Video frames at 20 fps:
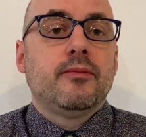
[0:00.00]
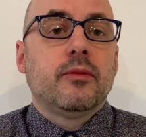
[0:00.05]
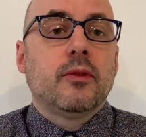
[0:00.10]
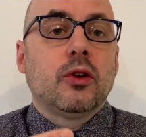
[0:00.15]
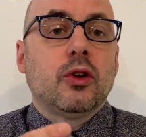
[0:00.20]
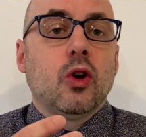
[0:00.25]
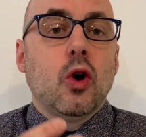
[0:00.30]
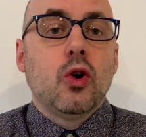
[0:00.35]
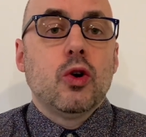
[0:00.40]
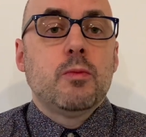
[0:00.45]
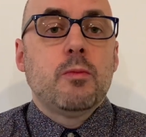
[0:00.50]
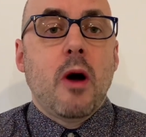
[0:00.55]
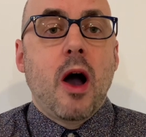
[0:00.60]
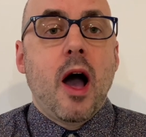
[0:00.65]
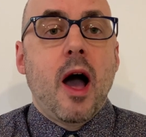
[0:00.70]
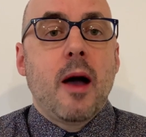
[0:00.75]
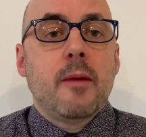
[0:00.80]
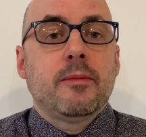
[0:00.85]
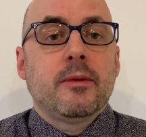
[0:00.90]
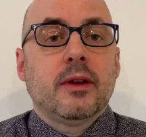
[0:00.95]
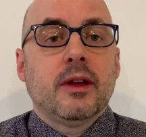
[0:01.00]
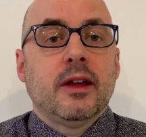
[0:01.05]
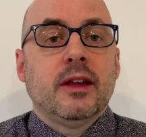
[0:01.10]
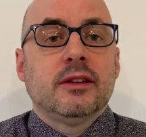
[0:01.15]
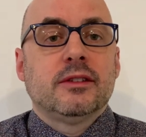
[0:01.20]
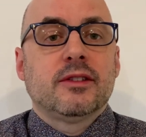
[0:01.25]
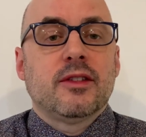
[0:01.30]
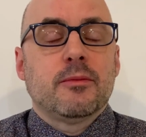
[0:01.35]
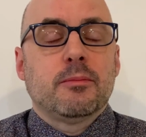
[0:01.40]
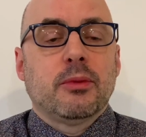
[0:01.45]
Godubap
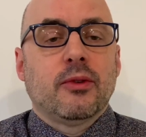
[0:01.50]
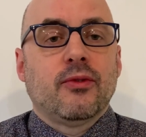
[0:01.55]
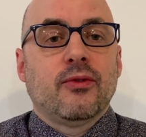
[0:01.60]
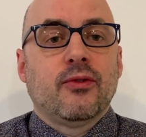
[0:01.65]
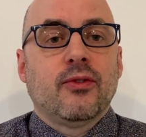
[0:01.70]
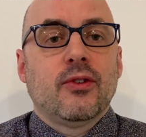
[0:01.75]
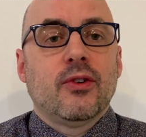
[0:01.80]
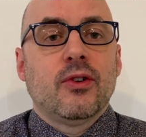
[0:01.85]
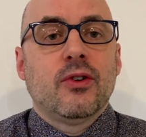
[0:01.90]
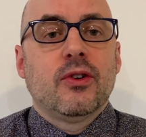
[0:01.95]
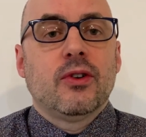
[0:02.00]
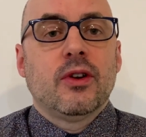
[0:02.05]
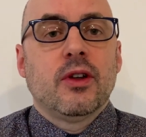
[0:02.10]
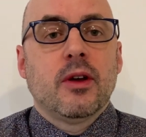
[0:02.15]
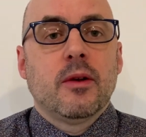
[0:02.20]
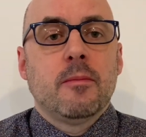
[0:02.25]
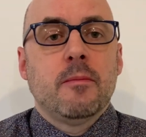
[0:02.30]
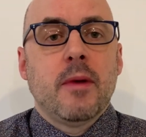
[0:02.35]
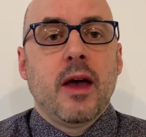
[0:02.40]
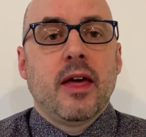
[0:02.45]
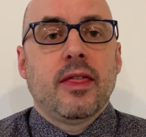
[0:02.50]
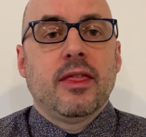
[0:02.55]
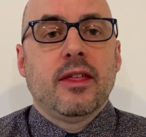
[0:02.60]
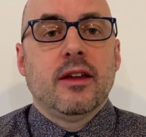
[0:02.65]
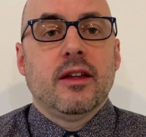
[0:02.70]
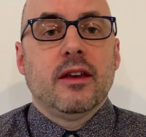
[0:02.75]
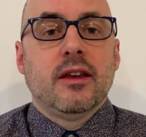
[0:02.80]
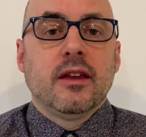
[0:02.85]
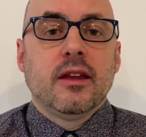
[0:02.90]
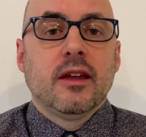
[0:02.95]
is the preferred
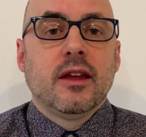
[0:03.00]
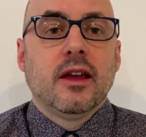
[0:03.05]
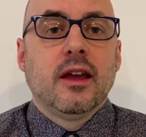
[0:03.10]
method.